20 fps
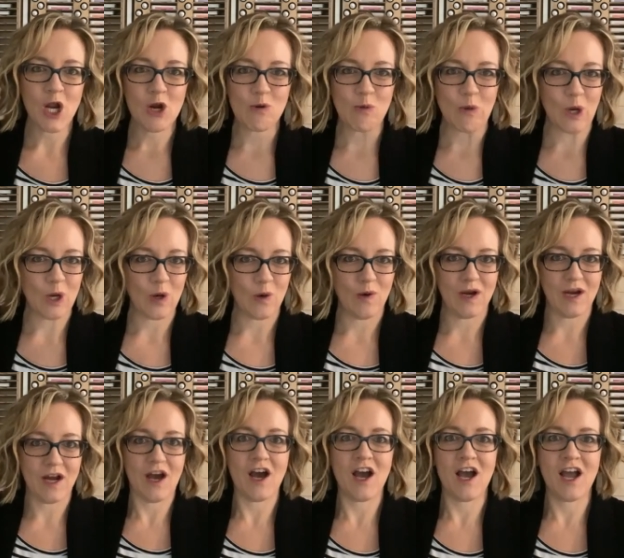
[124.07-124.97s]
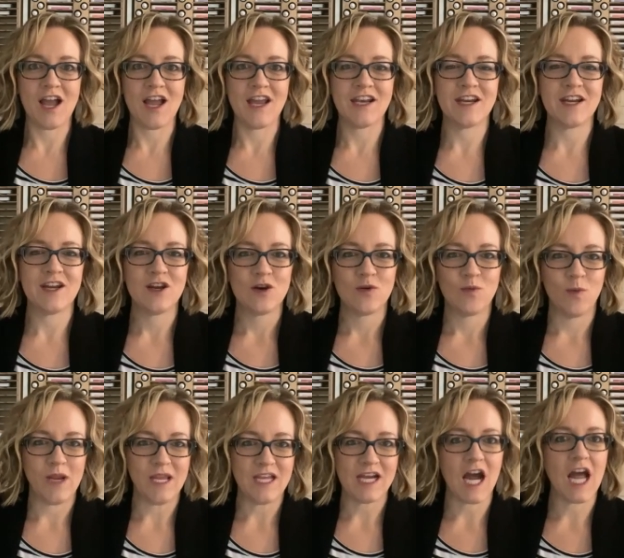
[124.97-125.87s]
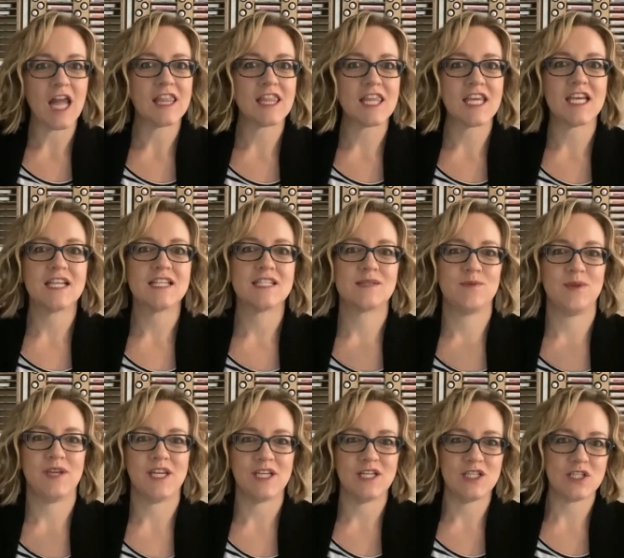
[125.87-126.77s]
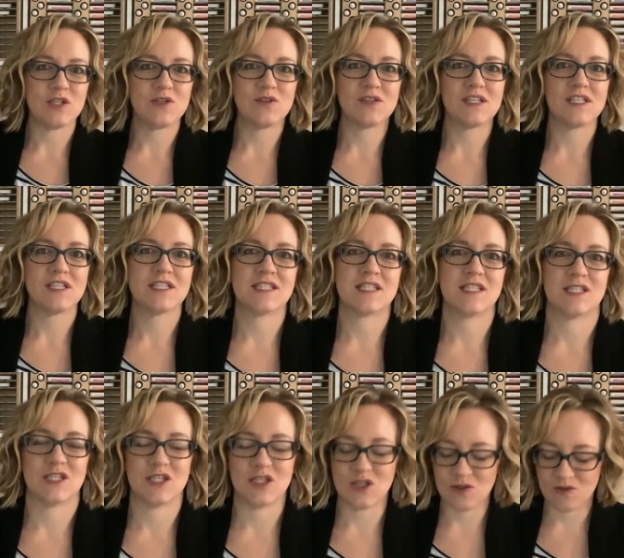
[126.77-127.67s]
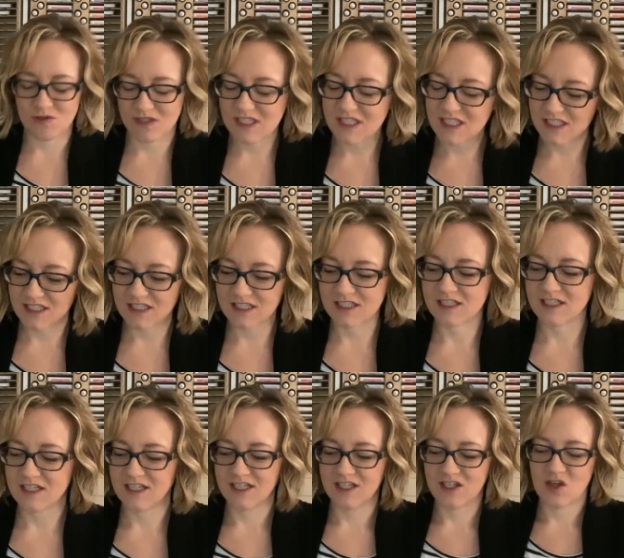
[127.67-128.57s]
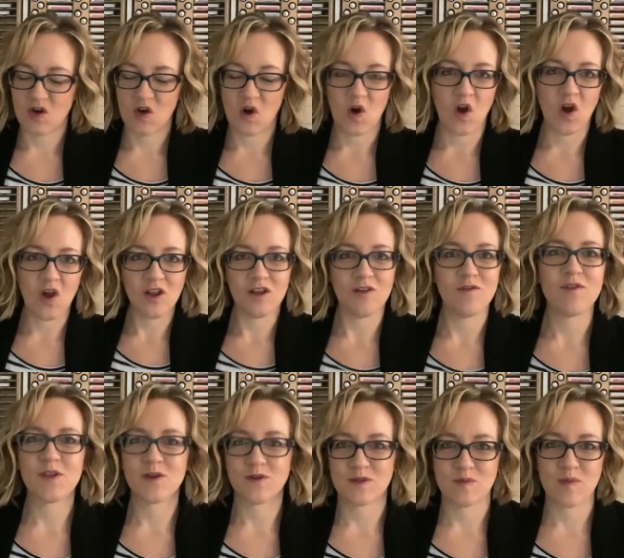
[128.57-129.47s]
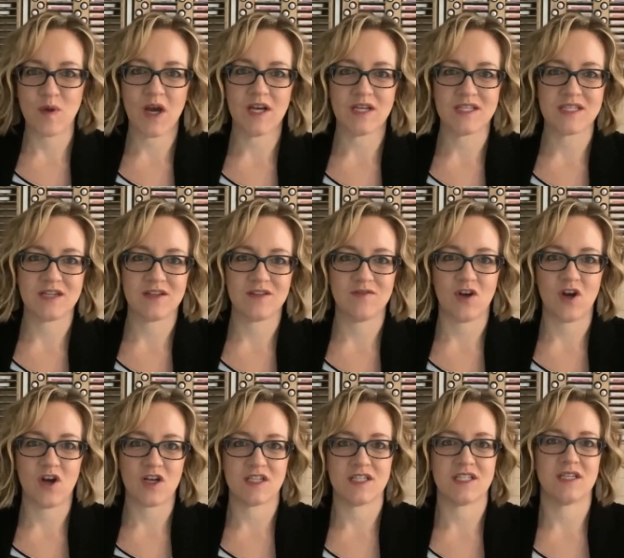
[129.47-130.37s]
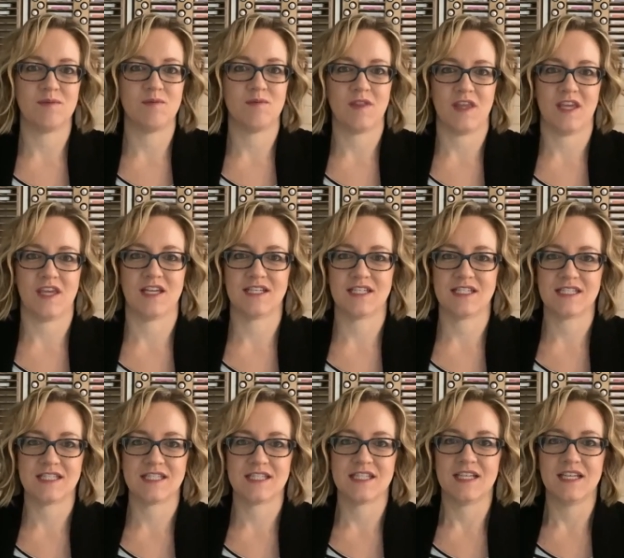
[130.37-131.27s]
We're going on. We got this. We can do this. It's a new year. All of those positive, awesome things.